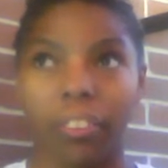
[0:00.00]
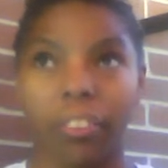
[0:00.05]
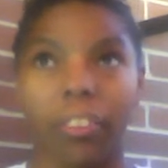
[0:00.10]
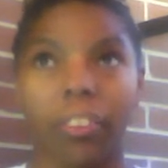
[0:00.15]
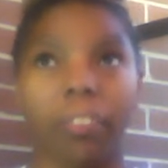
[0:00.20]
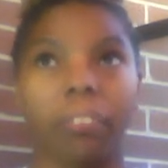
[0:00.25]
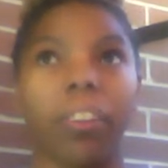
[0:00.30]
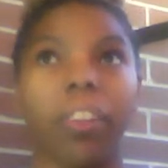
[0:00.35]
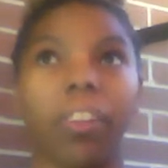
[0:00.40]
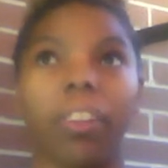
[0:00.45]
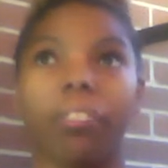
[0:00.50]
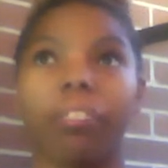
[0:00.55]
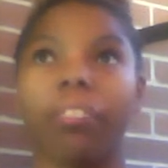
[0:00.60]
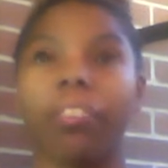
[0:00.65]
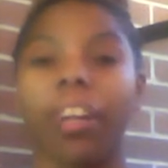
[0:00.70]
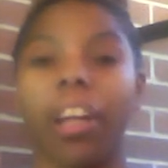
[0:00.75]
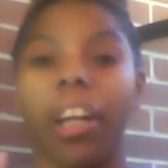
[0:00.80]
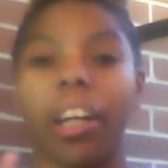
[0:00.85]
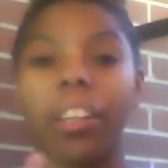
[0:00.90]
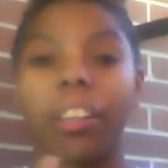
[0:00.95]
no matter if you
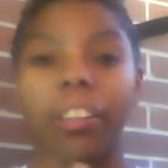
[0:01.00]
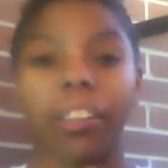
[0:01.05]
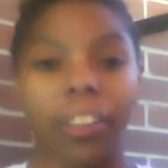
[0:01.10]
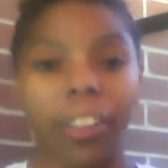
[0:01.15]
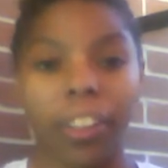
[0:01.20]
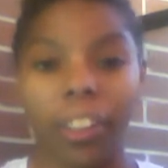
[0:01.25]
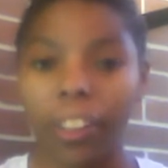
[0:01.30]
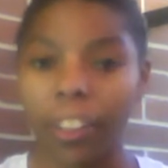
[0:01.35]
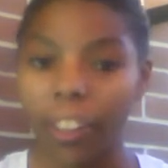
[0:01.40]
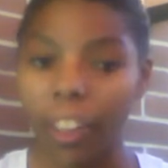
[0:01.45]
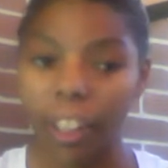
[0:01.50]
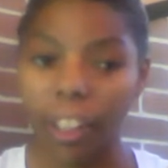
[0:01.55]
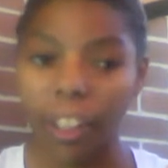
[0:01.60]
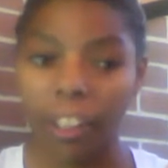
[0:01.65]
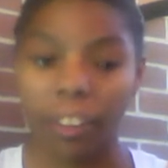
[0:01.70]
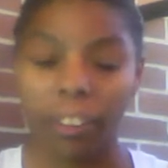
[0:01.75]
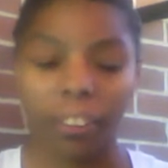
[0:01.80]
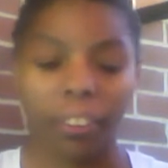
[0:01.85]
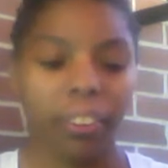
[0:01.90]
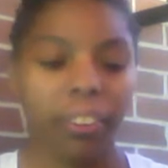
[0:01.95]
got thick
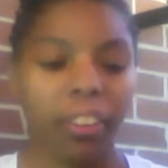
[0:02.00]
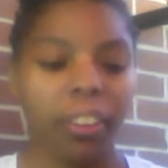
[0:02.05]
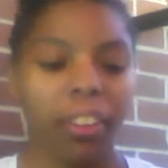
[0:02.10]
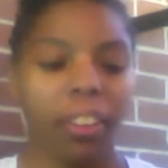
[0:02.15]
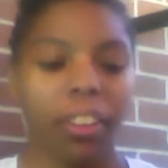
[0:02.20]
hair,